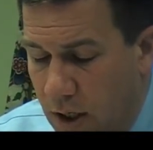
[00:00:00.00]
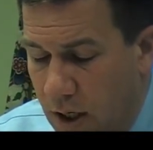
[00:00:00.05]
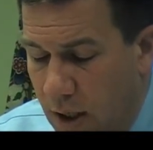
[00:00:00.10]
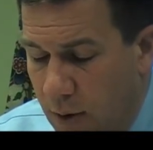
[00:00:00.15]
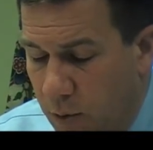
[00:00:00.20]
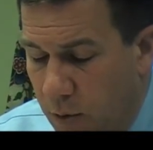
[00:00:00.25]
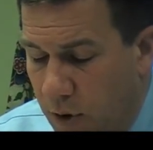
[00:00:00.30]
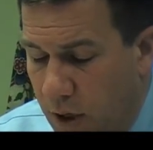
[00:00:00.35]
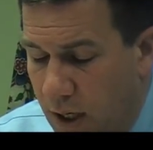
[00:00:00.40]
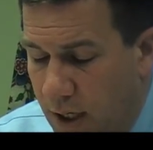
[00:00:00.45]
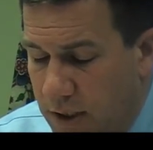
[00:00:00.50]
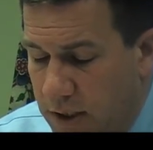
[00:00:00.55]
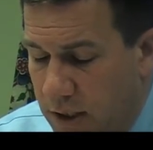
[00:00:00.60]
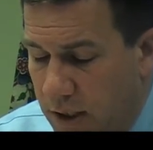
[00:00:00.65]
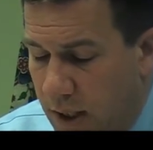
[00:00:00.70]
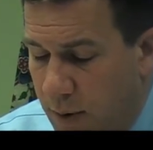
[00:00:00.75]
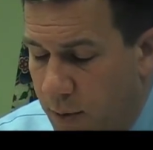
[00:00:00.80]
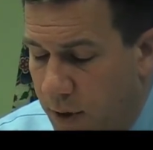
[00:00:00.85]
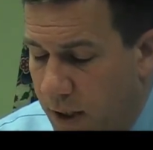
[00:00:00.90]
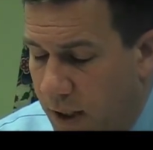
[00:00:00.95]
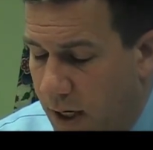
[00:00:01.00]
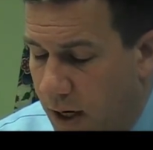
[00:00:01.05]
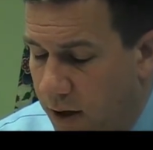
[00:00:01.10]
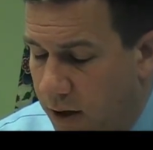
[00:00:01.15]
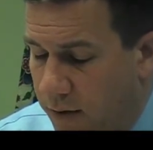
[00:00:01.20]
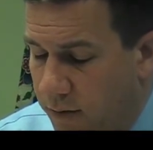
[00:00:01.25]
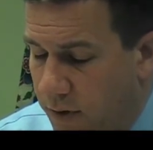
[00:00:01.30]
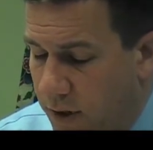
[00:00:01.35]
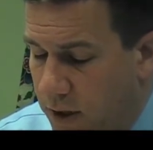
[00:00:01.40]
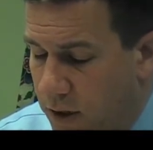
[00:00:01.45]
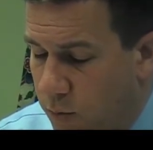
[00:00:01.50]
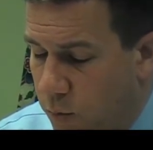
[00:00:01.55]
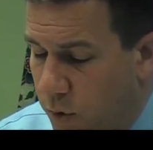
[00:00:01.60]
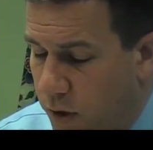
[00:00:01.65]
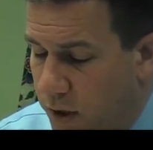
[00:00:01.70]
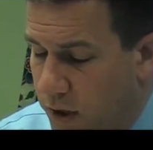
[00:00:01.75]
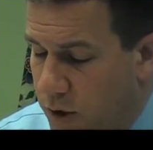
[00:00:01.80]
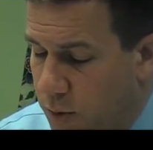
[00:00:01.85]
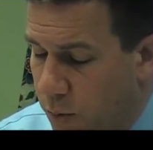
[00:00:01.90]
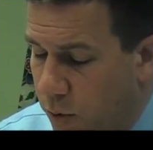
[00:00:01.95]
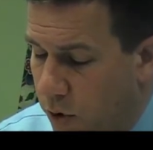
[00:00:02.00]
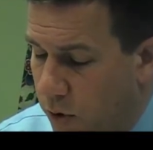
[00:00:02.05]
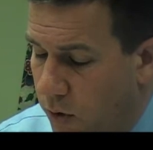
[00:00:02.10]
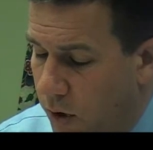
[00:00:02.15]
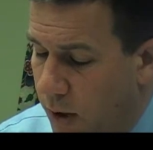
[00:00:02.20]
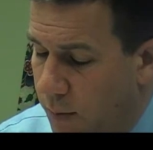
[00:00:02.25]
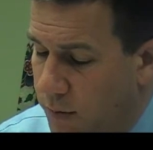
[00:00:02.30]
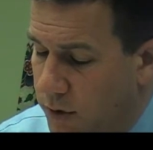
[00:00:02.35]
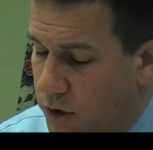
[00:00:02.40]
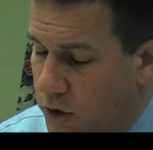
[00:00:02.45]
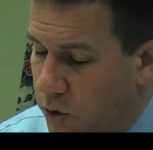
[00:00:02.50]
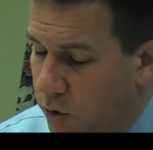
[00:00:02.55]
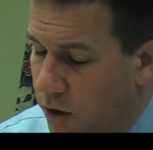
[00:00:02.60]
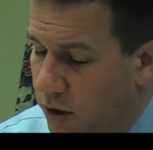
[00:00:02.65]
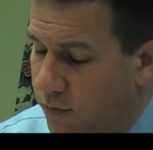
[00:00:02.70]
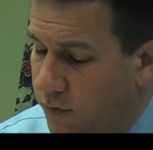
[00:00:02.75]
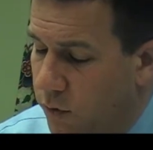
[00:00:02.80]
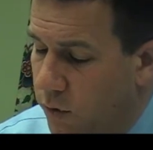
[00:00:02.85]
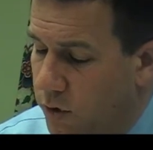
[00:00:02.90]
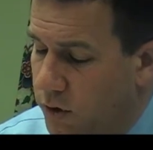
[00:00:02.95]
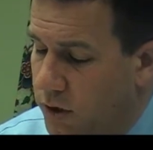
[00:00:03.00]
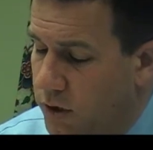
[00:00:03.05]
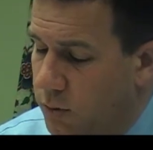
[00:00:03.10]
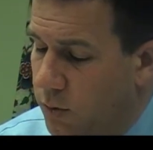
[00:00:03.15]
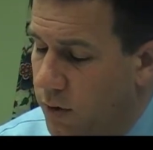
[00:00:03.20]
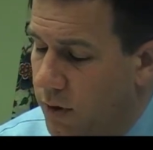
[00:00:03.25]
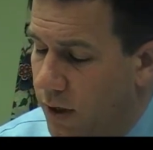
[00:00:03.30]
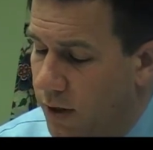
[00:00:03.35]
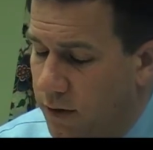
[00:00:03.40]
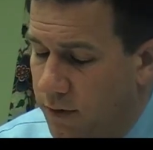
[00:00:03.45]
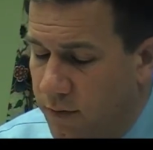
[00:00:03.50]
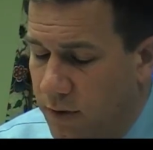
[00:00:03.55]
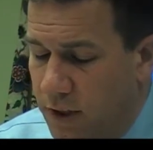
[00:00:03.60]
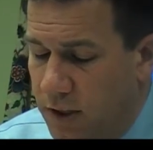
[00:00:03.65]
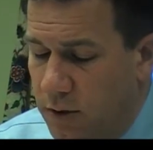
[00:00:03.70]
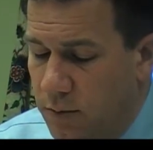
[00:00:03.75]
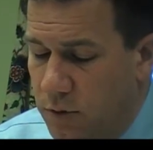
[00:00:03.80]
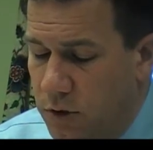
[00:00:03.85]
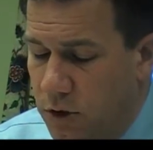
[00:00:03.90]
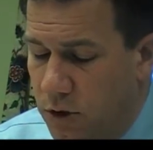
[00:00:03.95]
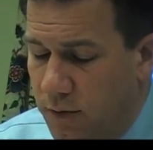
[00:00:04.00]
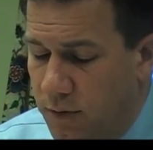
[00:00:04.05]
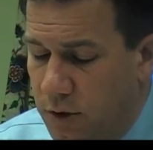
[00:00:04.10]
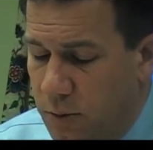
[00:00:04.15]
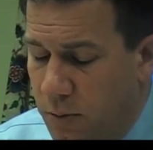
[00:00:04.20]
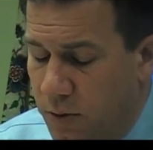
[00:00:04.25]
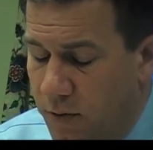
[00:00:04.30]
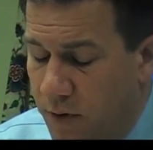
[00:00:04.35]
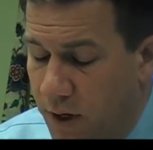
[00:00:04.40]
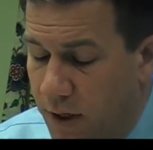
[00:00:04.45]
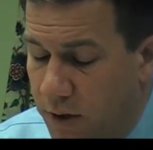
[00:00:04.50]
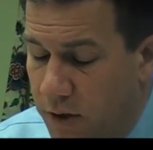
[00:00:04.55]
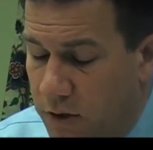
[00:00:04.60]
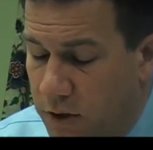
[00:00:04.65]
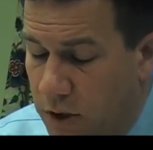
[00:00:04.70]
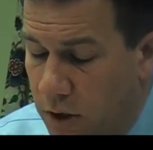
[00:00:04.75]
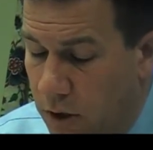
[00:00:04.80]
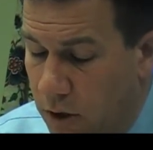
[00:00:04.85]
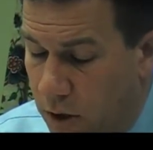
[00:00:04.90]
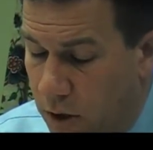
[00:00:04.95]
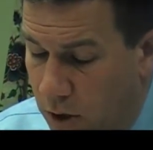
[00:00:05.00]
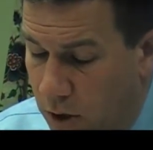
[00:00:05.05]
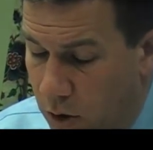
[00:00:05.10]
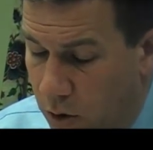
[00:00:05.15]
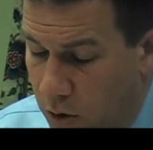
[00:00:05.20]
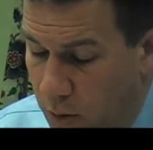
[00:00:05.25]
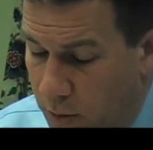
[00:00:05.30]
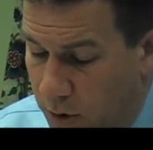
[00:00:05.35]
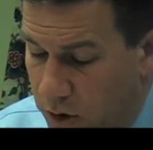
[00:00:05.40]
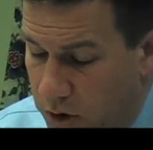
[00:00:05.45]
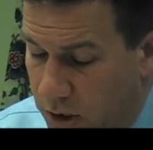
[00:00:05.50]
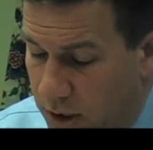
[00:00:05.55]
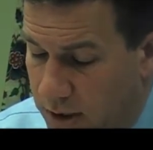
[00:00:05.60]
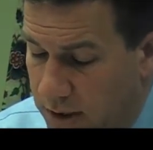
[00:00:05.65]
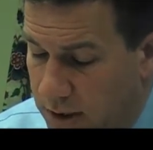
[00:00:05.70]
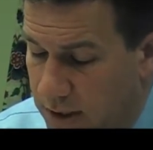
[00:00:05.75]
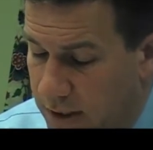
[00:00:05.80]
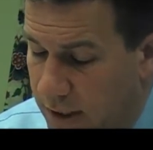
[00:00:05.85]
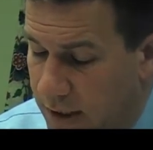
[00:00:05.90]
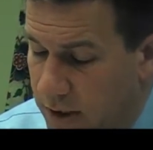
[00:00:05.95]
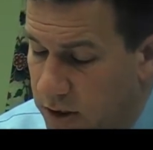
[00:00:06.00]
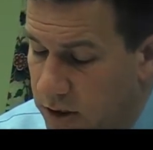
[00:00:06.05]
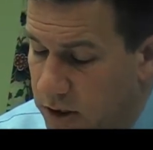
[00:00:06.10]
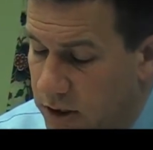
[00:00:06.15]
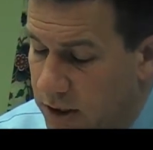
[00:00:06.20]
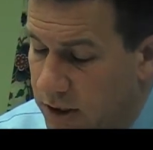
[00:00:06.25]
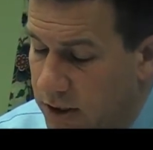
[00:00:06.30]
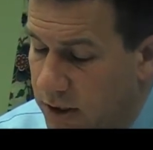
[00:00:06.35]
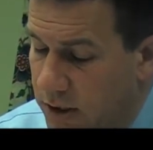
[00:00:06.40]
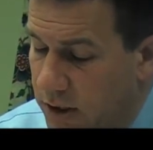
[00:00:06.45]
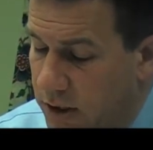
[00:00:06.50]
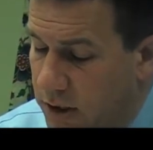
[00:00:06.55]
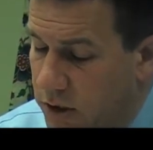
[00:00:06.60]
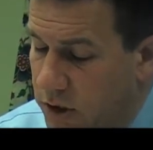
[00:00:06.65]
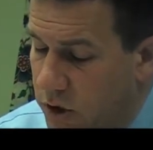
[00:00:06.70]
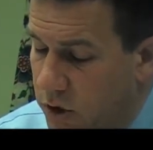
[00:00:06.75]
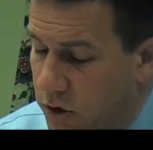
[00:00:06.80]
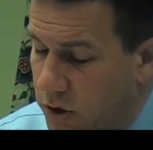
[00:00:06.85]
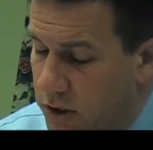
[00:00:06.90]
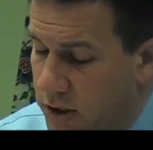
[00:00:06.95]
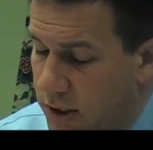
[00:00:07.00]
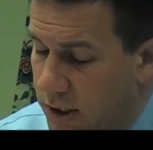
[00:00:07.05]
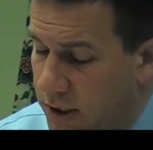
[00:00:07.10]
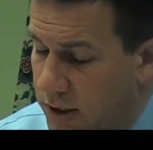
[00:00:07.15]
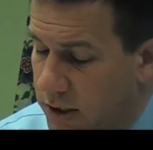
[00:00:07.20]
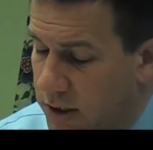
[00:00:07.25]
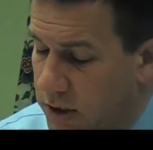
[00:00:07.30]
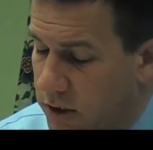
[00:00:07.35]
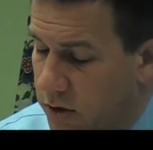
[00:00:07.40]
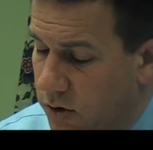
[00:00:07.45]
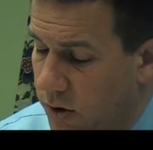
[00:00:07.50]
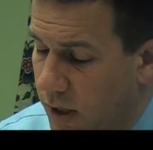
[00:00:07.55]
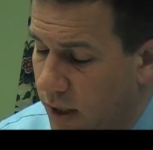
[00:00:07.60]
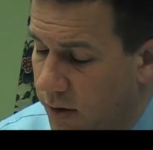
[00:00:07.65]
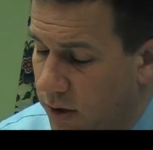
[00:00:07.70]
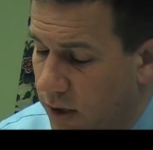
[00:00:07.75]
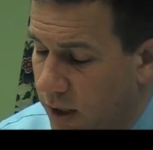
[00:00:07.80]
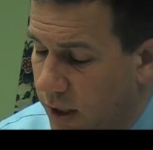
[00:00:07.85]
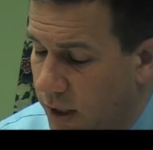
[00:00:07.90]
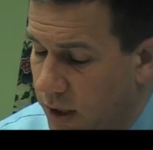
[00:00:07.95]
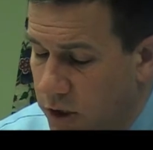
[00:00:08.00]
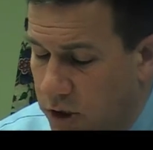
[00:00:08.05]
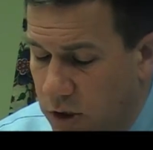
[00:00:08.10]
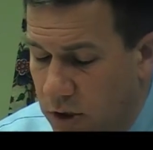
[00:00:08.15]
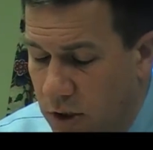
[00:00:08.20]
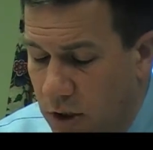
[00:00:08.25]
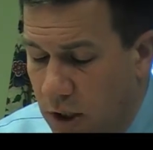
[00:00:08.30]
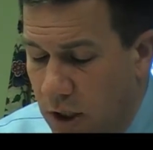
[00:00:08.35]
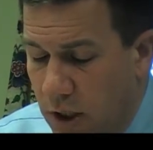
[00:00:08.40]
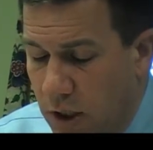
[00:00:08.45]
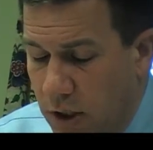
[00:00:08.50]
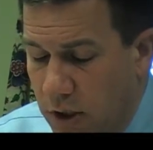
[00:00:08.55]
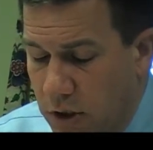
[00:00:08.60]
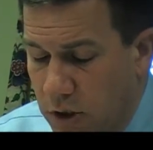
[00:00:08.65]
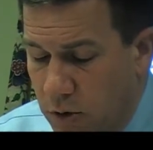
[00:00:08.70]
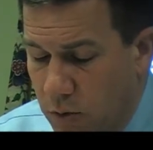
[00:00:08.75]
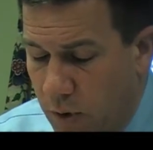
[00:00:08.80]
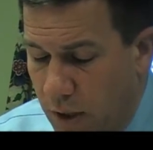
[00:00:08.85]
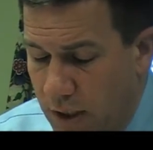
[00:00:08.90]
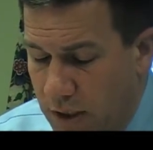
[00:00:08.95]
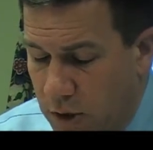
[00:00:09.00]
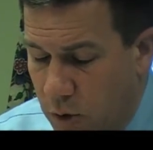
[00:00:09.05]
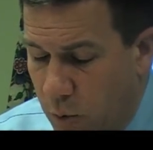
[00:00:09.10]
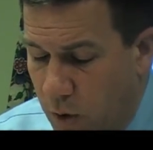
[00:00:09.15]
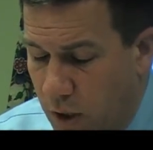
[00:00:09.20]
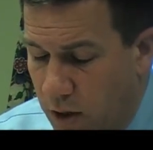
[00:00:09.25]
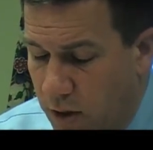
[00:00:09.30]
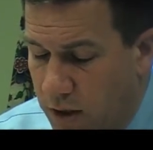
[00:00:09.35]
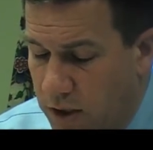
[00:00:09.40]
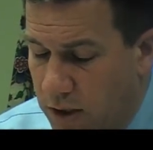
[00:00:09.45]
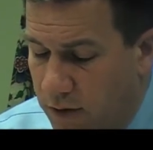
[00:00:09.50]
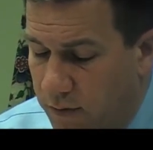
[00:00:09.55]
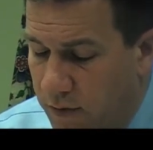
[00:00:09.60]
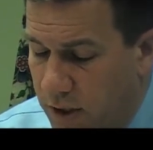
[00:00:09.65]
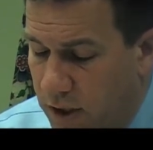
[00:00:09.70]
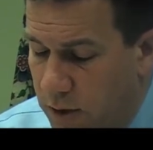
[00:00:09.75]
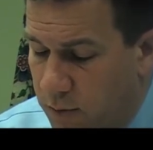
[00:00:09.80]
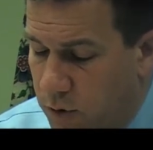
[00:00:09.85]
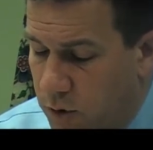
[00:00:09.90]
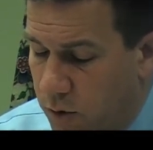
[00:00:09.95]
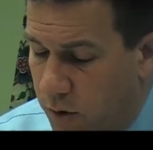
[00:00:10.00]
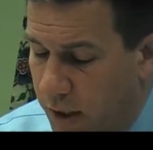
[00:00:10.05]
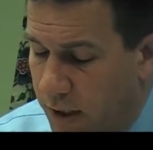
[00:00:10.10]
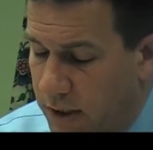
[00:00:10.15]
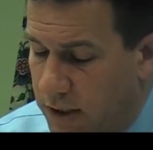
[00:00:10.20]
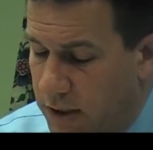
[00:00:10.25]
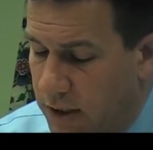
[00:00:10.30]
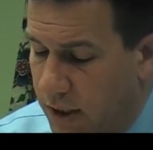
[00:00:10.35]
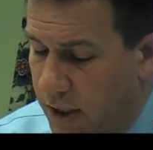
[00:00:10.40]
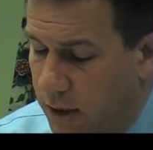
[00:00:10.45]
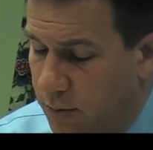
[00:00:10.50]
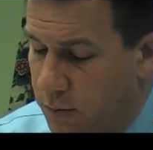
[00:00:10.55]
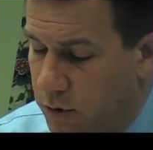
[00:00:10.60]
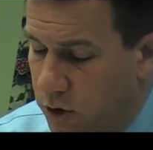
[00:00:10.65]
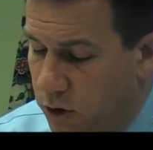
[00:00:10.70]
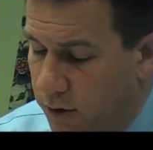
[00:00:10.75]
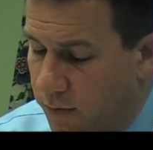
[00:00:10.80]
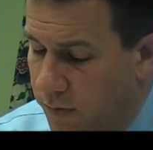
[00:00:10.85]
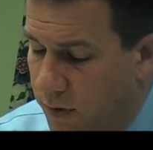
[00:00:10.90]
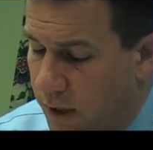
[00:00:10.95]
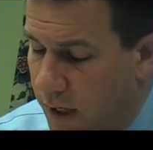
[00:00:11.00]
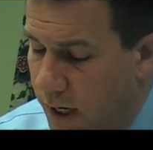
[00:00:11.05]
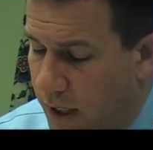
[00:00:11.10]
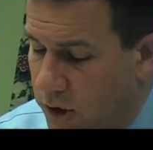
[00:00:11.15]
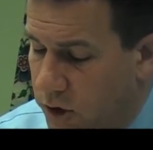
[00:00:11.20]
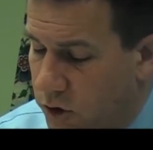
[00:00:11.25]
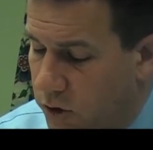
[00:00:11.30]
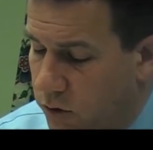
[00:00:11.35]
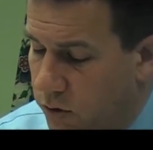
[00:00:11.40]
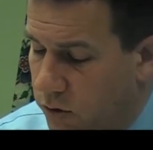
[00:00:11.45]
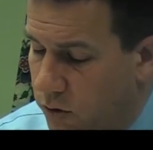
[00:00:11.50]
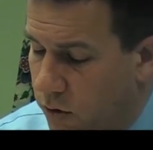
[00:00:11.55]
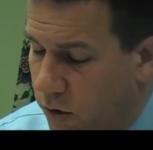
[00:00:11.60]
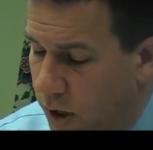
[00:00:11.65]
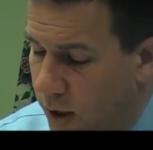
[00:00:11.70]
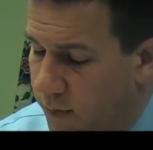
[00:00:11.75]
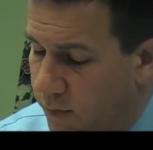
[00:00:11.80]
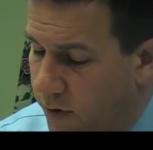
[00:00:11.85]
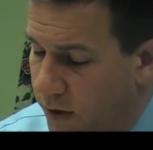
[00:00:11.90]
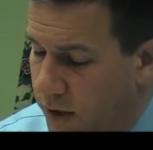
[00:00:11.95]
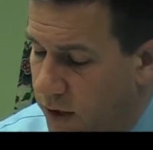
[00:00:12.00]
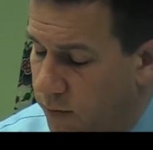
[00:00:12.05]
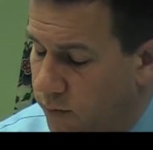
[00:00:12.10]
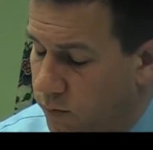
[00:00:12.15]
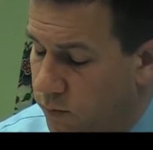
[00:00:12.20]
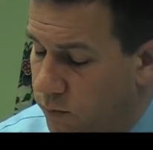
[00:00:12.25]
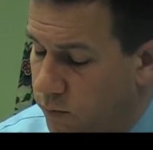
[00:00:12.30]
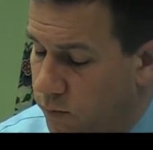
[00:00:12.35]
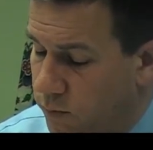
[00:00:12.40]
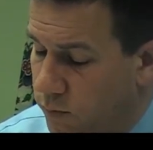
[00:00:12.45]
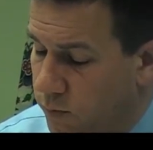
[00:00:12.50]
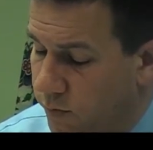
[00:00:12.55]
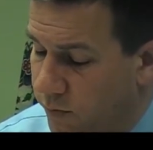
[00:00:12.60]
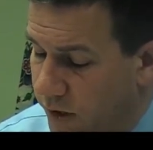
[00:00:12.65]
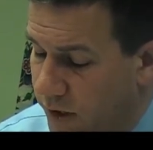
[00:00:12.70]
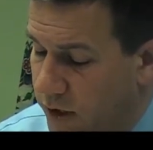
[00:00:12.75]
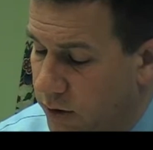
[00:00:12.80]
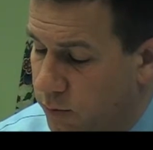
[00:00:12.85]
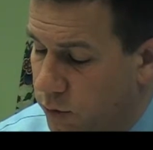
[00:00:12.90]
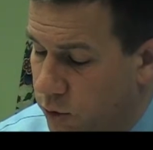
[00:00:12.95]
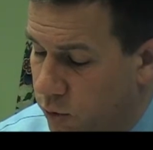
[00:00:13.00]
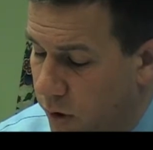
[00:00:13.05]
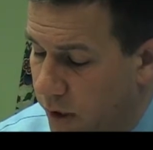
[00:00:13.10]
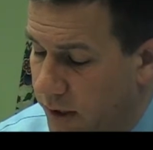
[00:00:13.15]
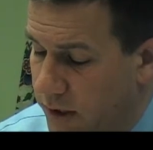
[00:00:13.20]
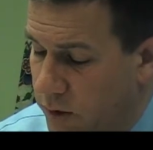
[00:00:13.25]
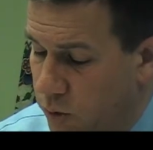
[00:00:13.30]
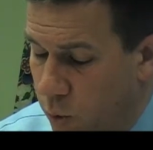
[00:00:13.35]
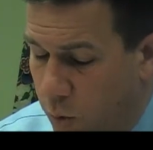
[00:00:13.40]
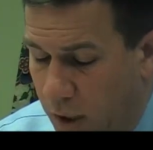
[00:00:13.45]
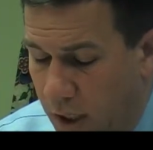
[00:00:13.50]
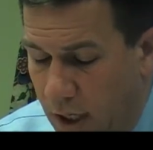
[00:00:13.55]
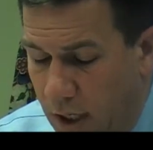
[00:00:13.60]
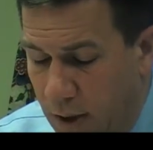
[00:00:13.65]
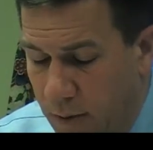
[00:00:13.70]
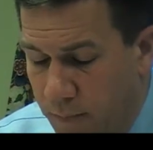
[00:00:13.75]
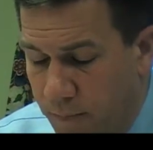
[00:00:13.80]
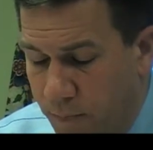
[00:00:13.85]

And whereas the Lebanon County Victim Witness Program is joining forces with other victim service providers, criminal justice agencies, and concerned citizens throughout the nation to raise awareness of victims' rights and observe the National Crime Victims' Rights Week.